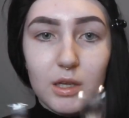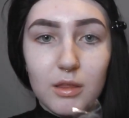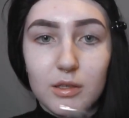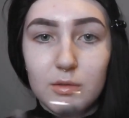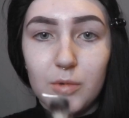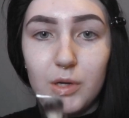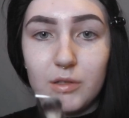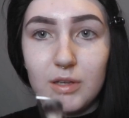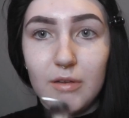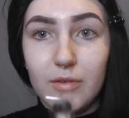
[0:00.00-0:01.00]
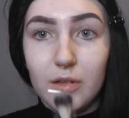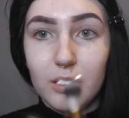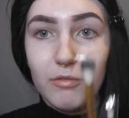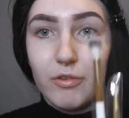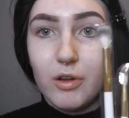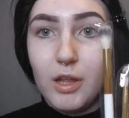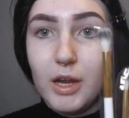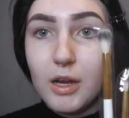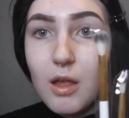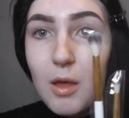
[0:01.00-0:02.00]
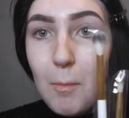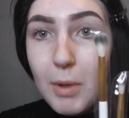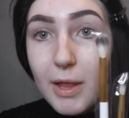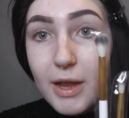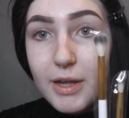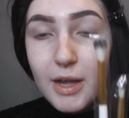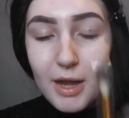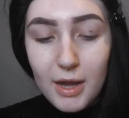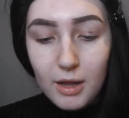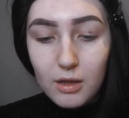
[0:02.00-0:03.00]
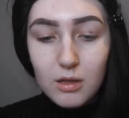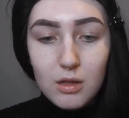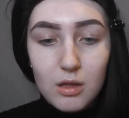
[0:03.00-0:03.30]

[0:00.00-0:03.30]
like this one is definitely for like blending.